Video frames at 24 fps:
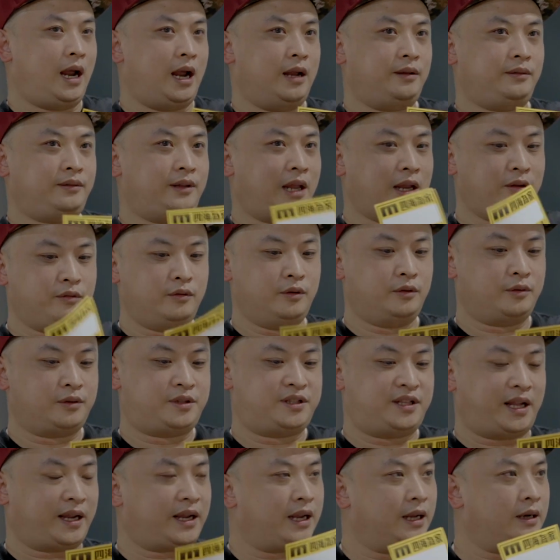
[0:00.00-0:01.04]
And they will
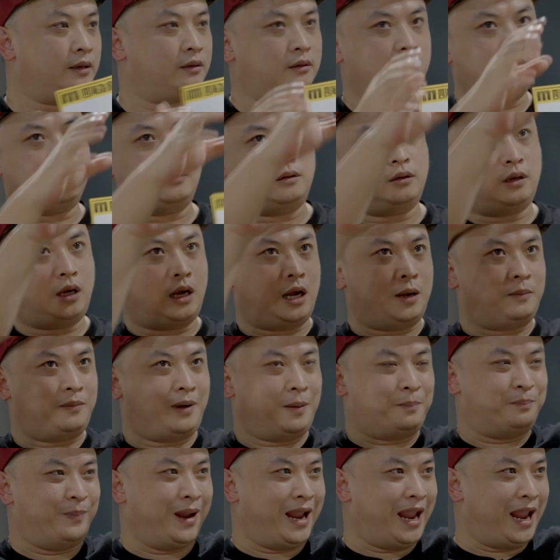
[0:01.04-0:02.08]
stick it a
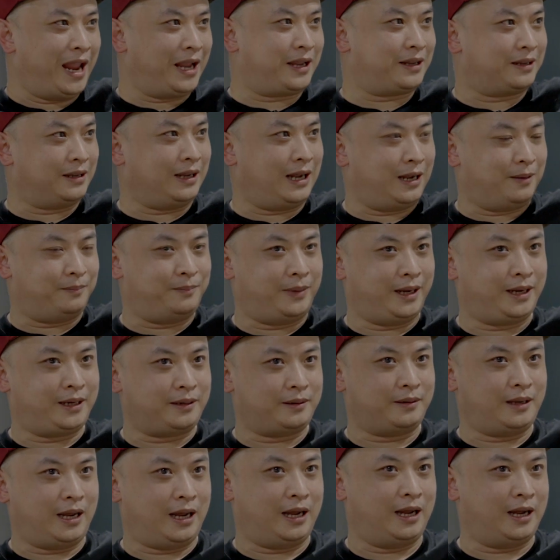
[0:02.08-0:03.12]
big
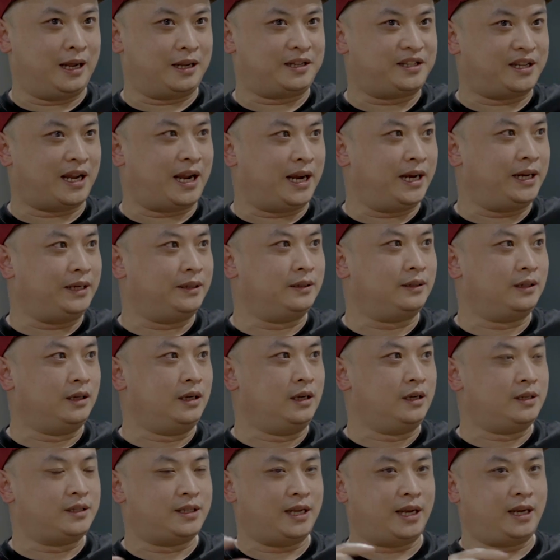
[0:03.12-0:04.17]
sign
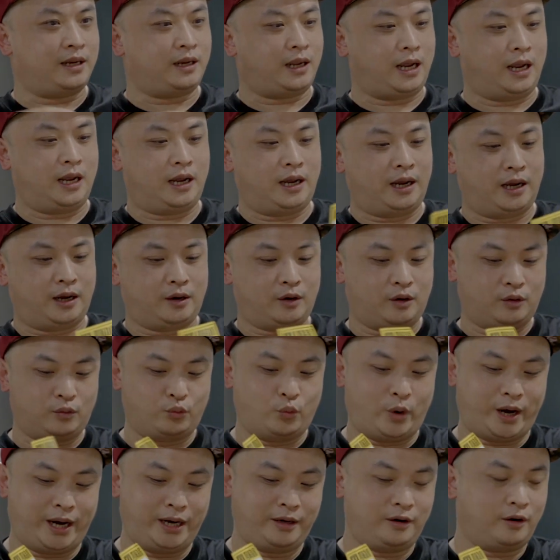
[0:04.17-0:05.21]
said
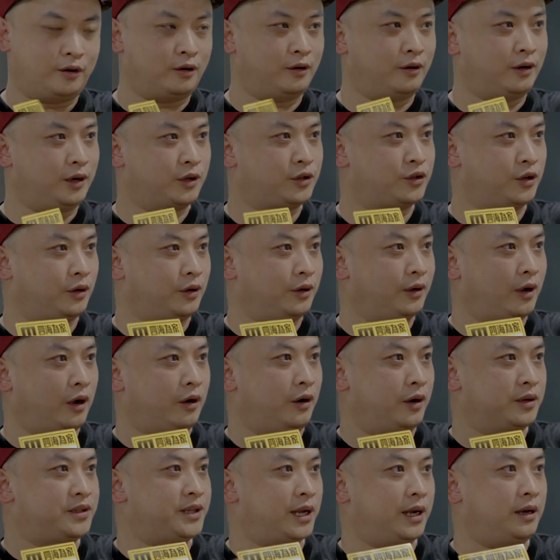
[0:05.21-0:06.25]
rent or
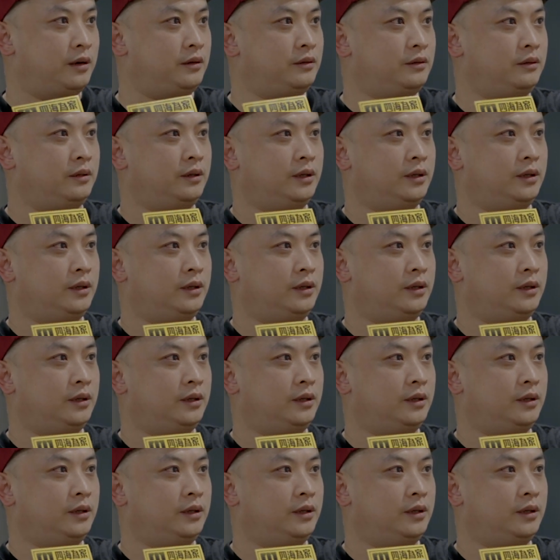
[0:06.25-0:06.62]
sell.